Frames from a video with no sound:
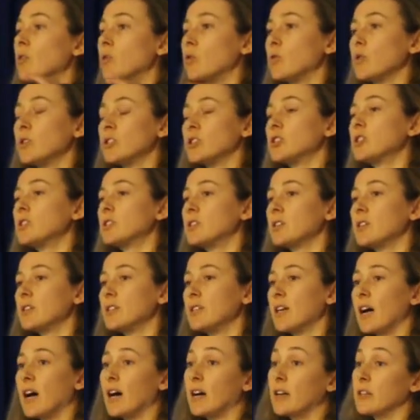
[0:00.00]
Once you're
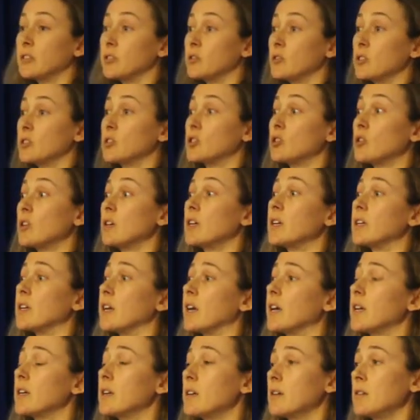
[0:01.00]
doing that and you're enjoying
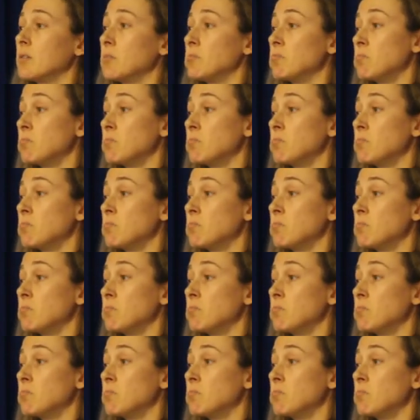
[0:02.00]
it,